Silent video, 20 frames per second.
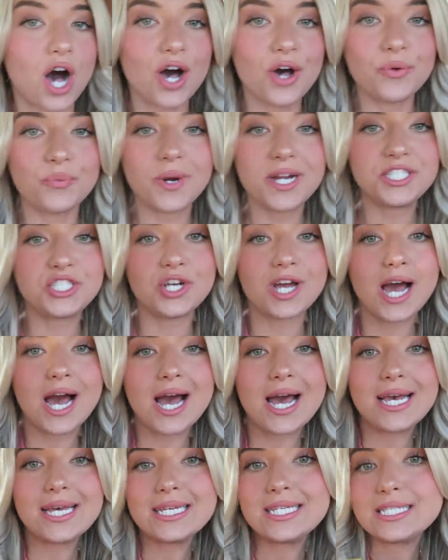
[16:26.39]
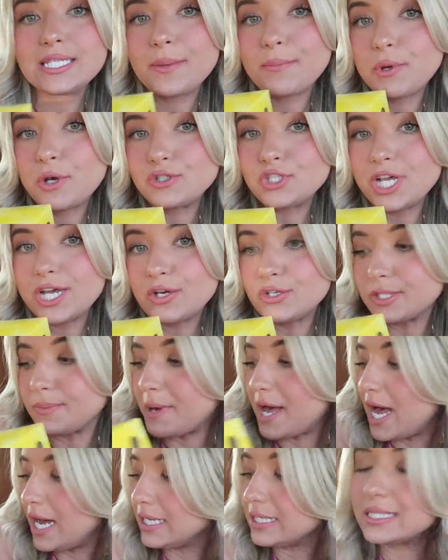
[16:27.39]
All right, you guys. Bojangles
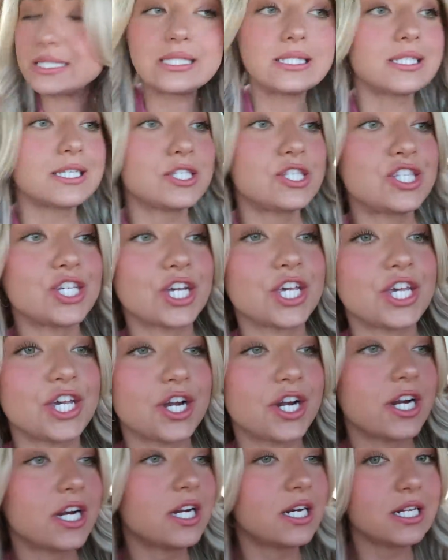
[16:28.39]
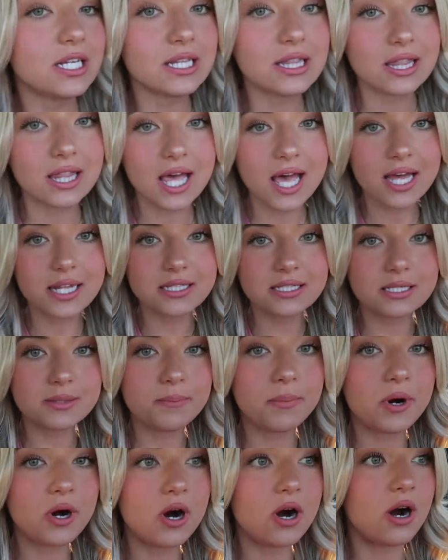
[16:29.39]
box secured. Let's
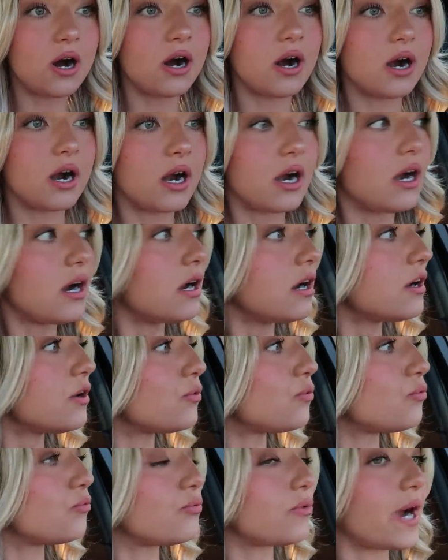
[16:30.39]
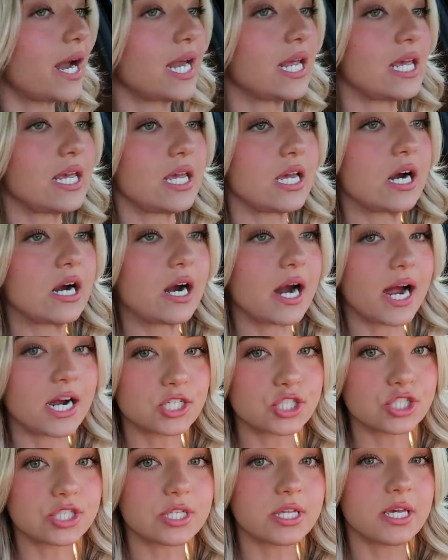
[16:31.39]
park right here,
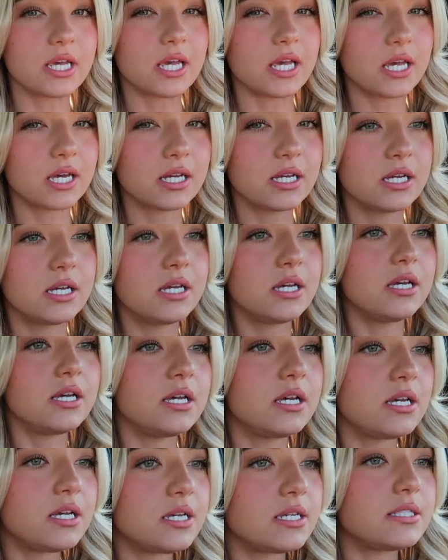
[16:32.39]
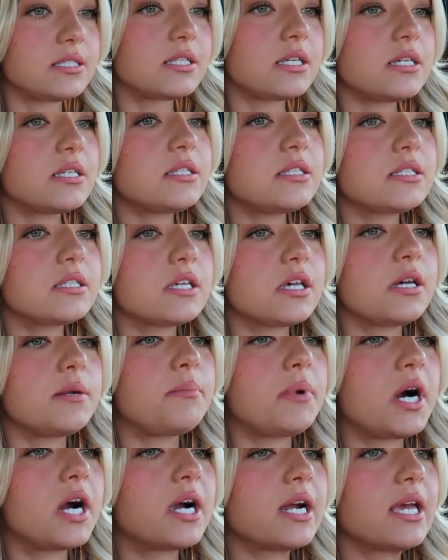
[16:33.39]
actually. Is this
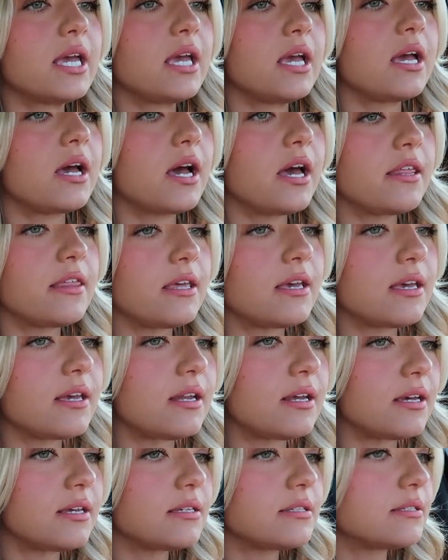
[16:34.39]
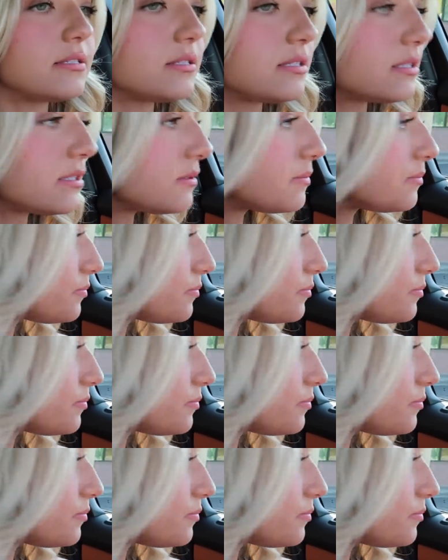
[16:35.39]
good parking? I think it is.